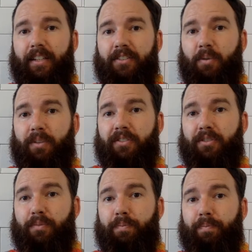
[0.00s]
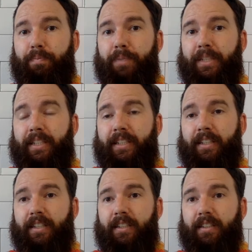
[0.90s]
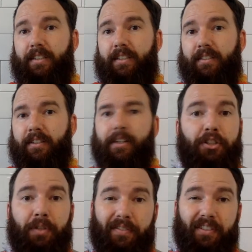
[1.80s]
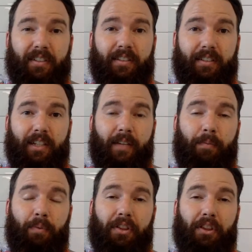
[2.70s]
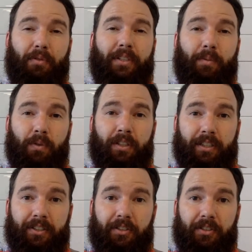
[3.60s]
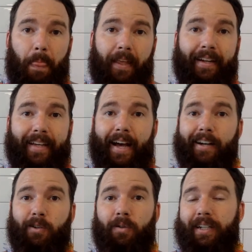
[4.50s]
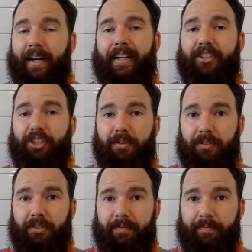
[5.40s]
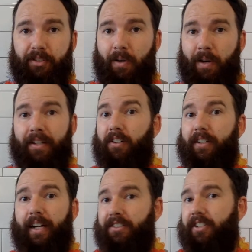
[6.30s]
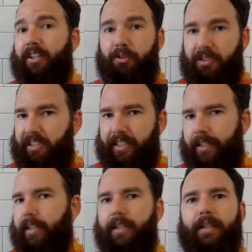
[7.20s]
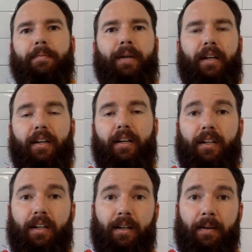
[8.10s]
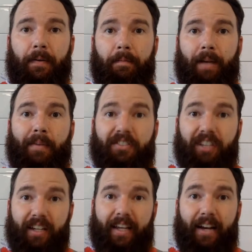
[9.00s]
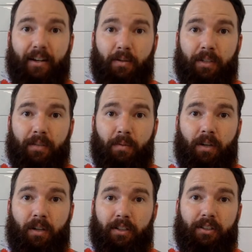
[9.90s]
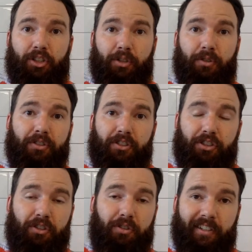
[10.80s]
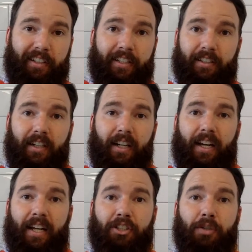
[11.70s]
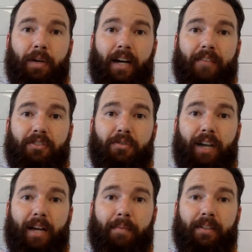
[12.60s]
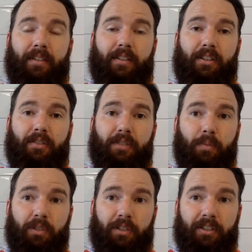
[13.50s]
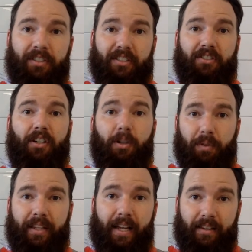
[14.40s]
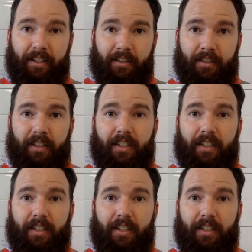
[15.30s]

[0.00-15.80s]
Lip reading: going to be the letter. You have to come up with 3 words in a category I choose. So I'm getting all kinds of tongue twisted here. But I'm going to say a category while our chooser is choosing a letter, and you have to type in 3 words that start with that letter